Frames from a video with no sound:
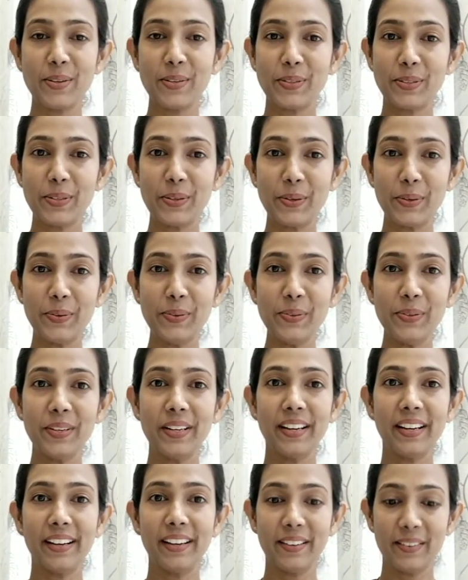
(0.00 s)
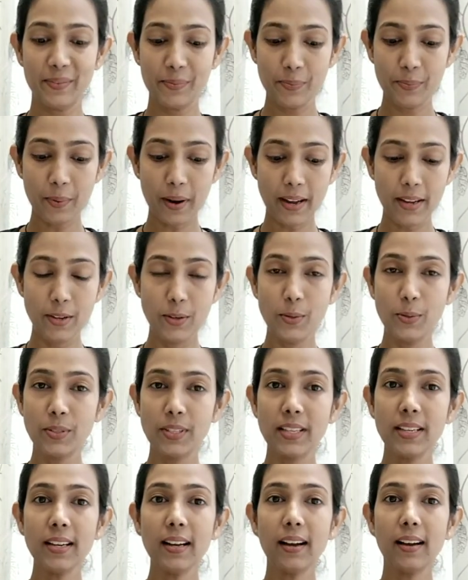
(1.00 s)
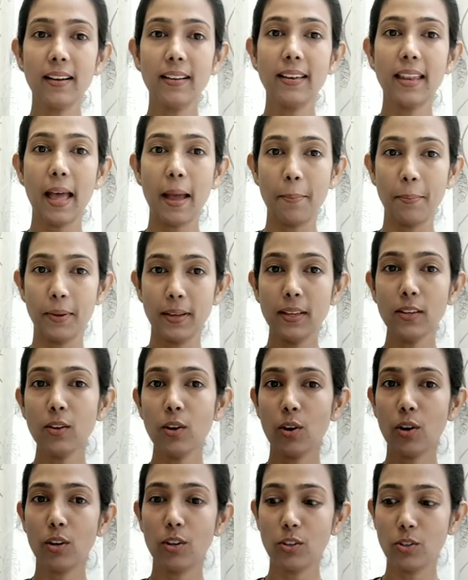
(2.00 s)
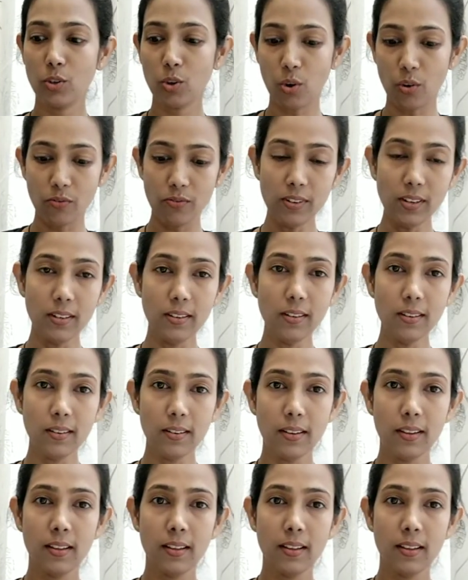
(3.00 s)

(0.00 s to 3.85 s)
So, by using a napkin or a towel,